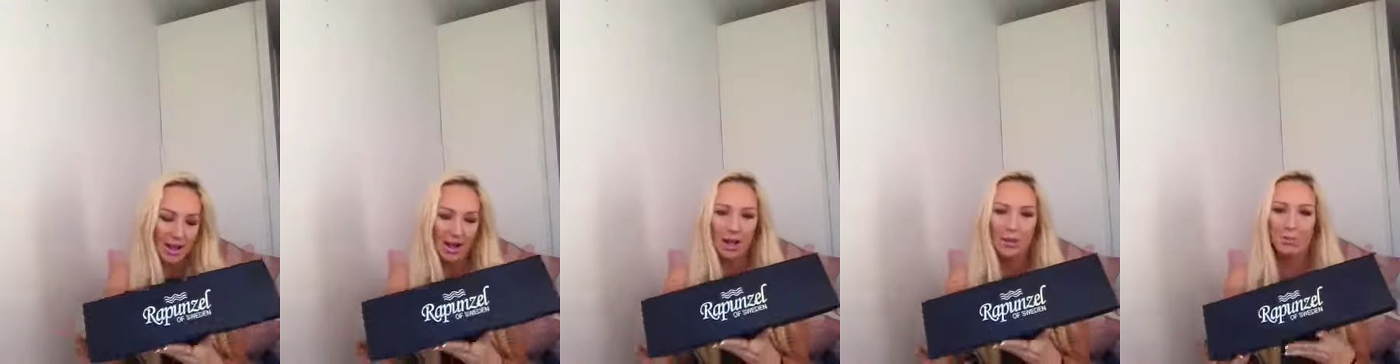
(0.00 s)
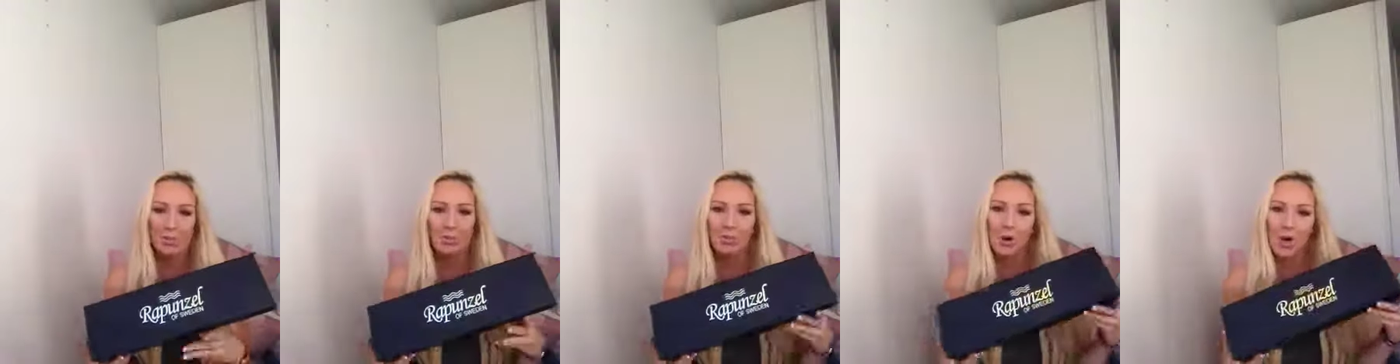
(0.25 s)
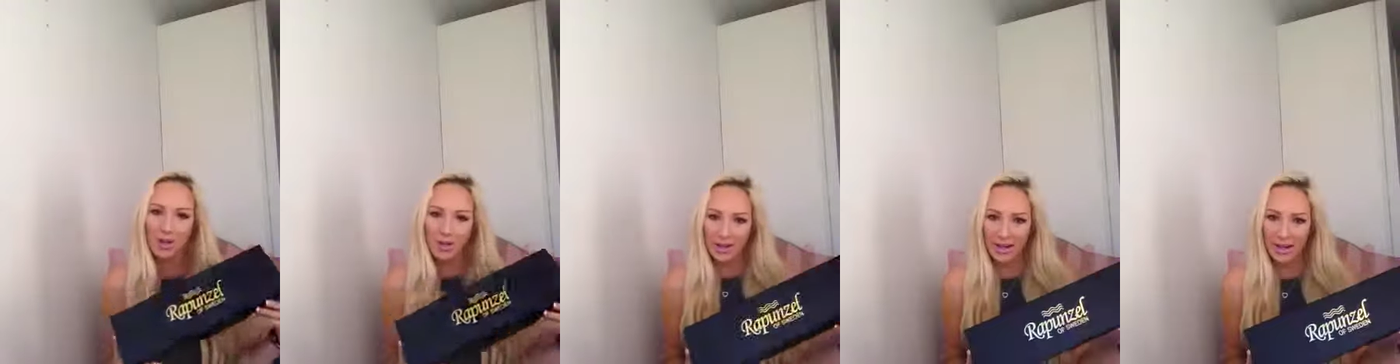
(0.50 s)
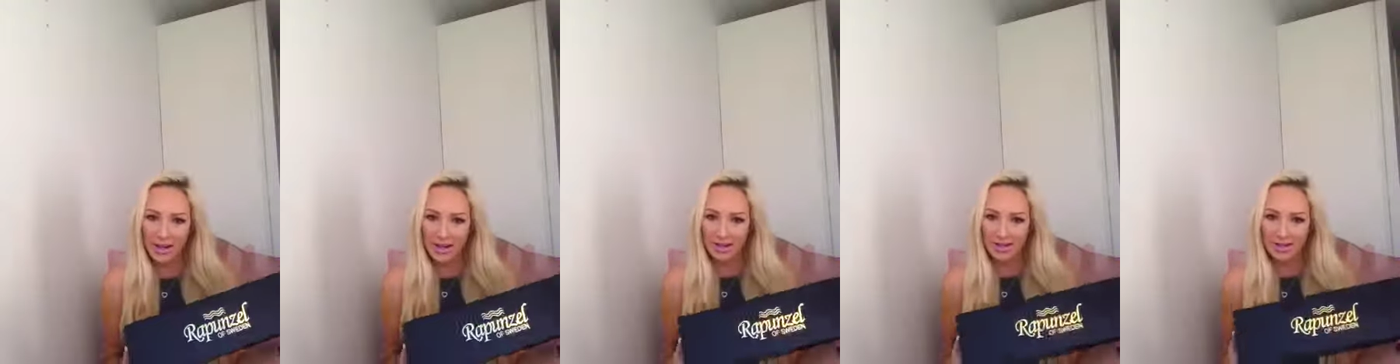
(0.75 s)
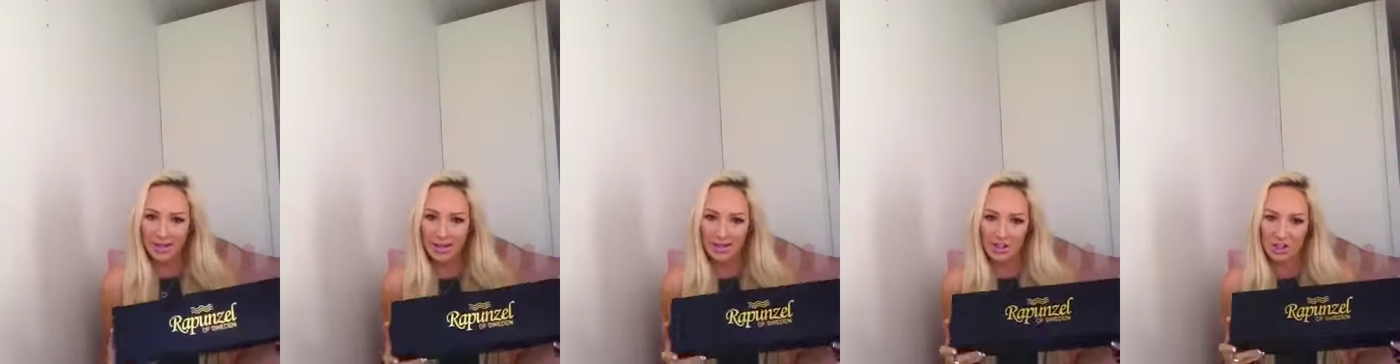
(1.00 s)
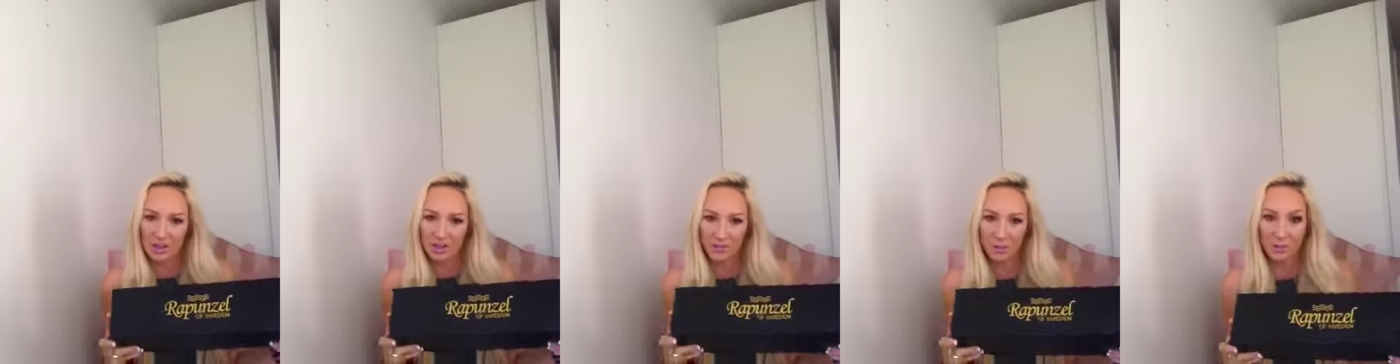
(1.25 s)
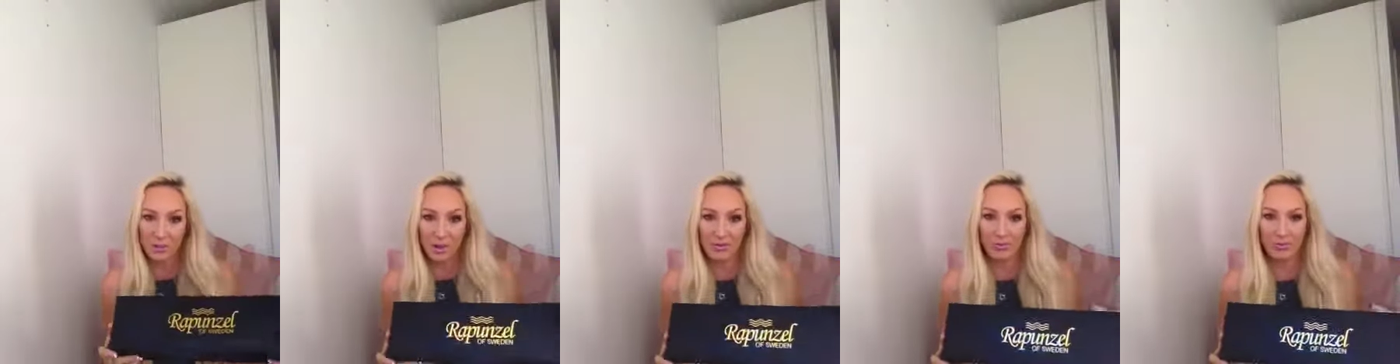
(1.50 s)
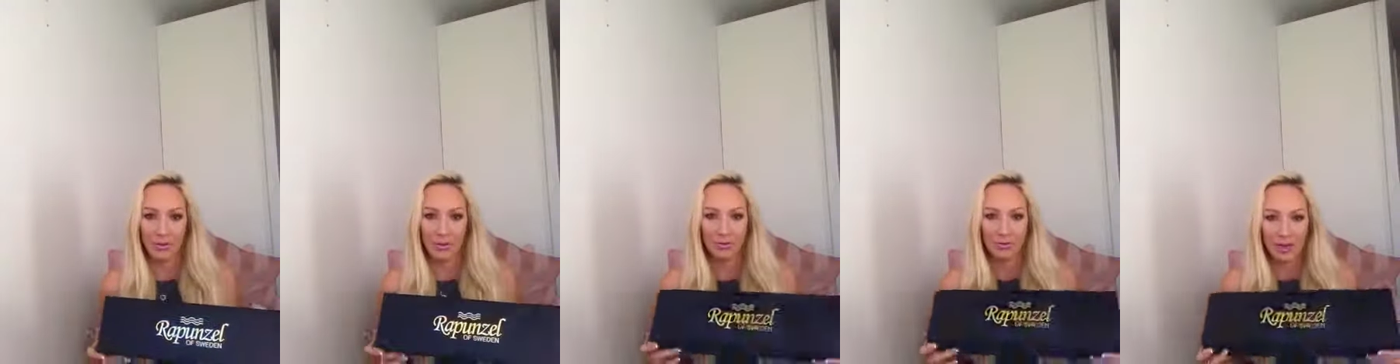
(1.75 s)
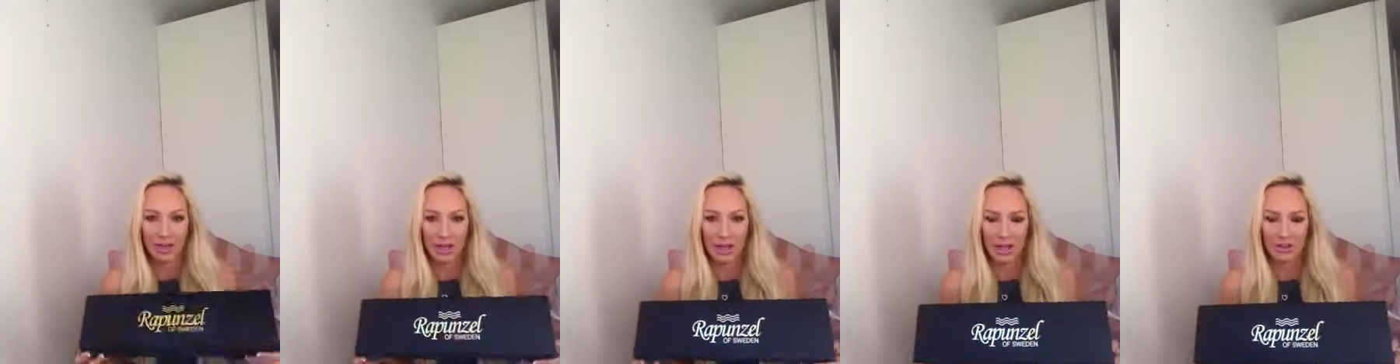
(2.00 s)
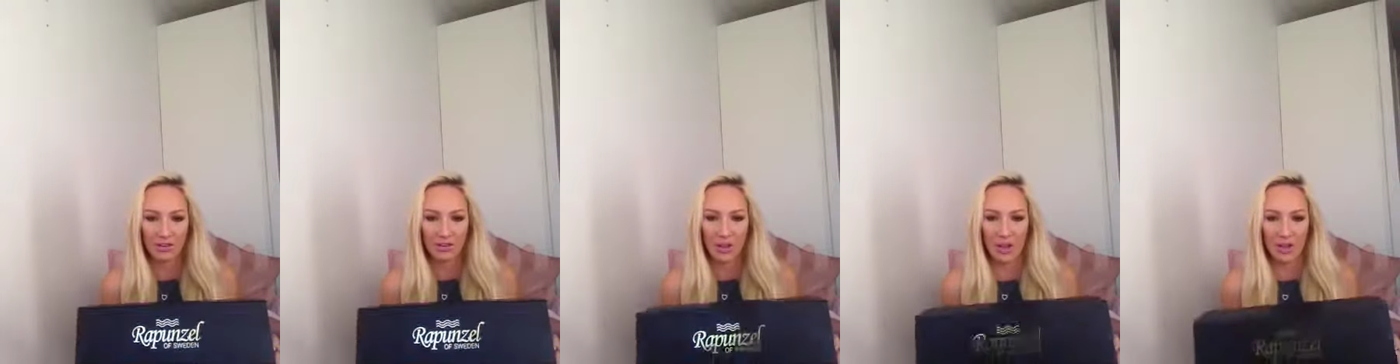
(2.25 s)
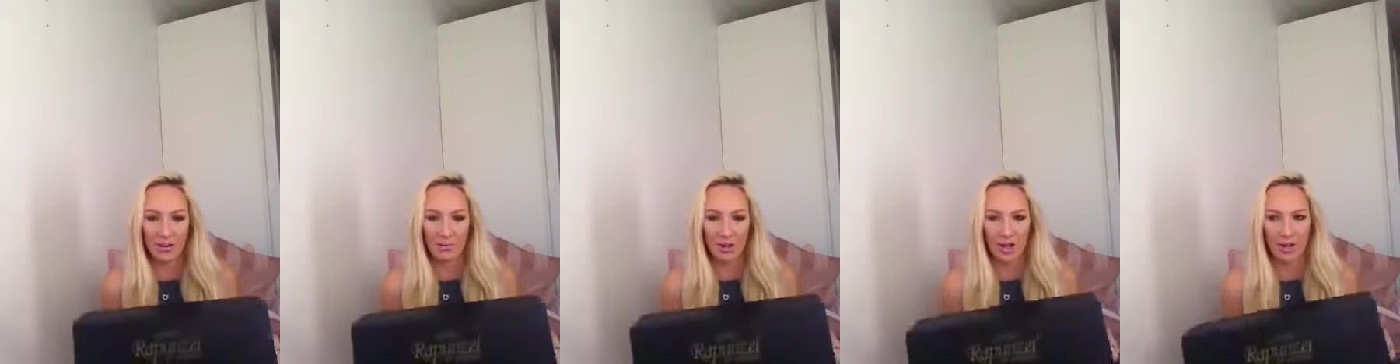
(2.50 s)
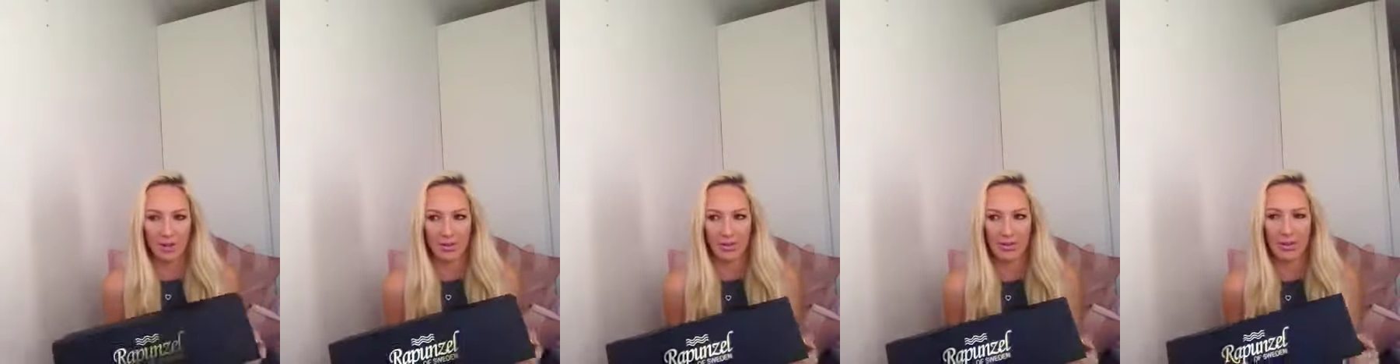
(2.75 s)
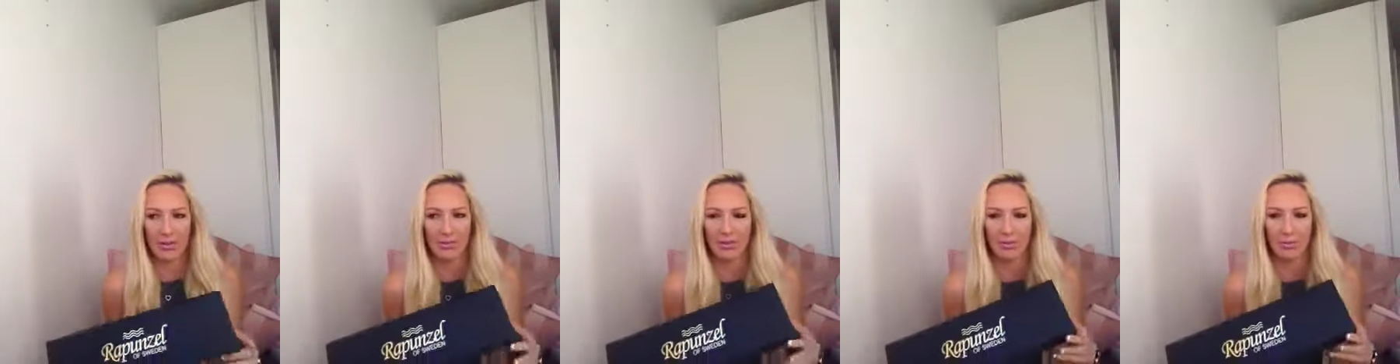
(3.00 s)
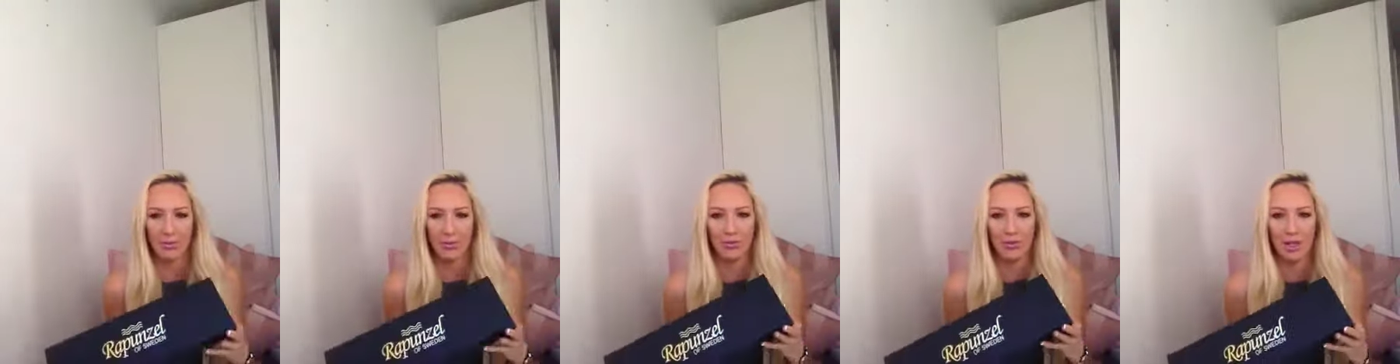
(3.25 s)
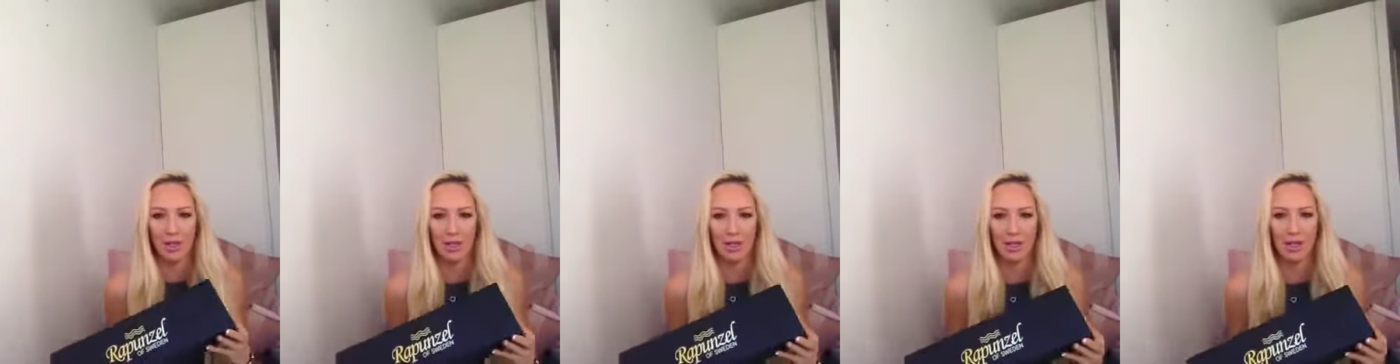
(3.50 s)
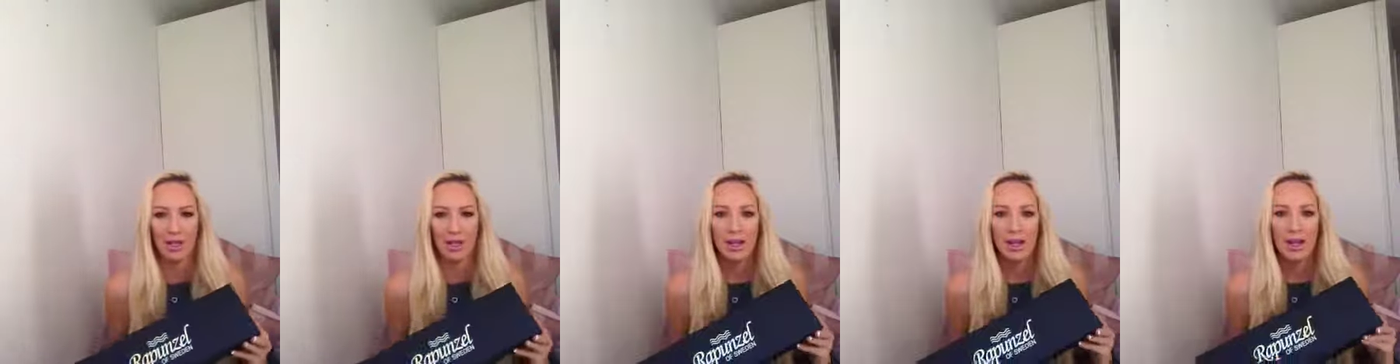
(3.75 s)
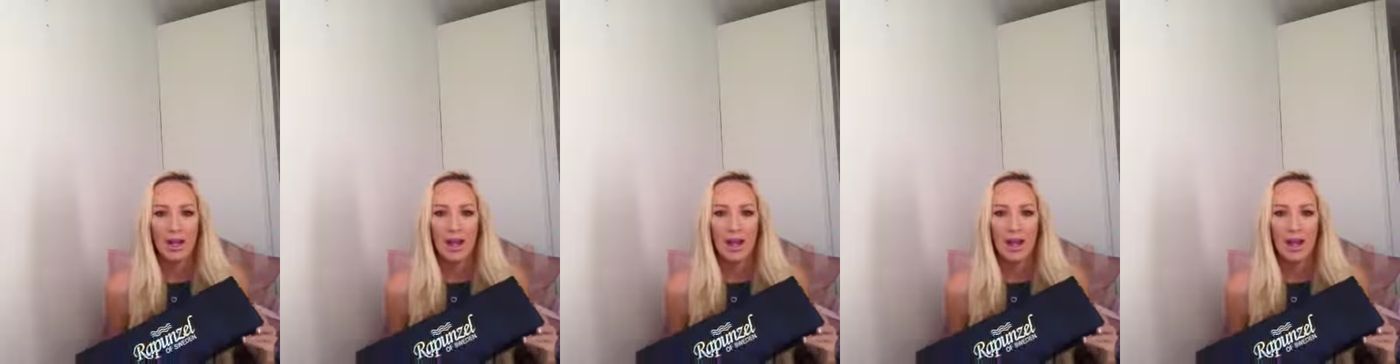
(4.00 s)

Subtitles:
I've been wanting hair extensions from them for a very long time now, since I moved here,